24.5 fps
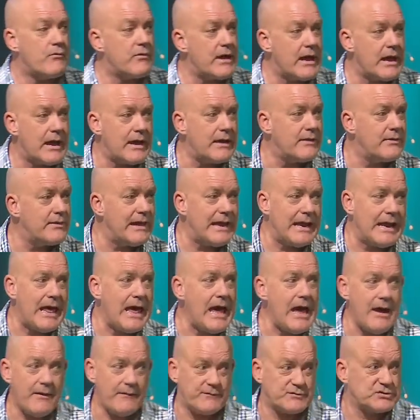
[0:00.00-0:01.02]
area in their
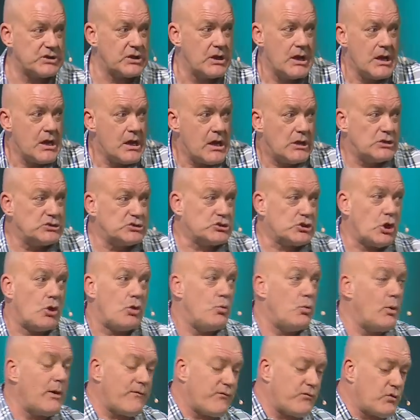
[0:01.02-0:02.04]
lives. And
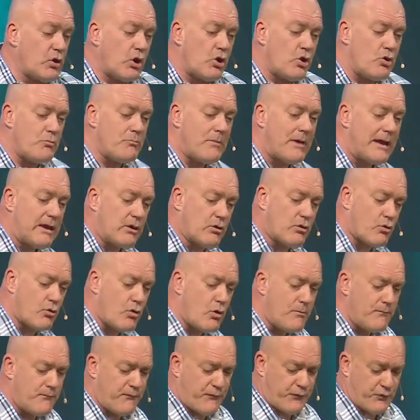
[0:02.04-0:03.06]
so we've got to make
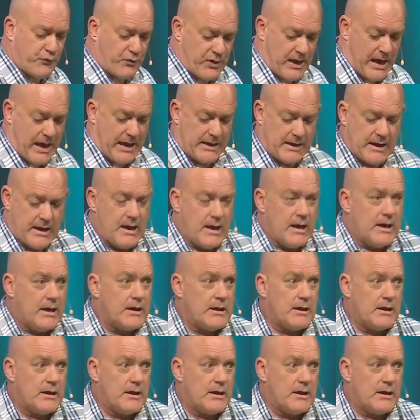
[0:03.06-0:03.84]
room for that.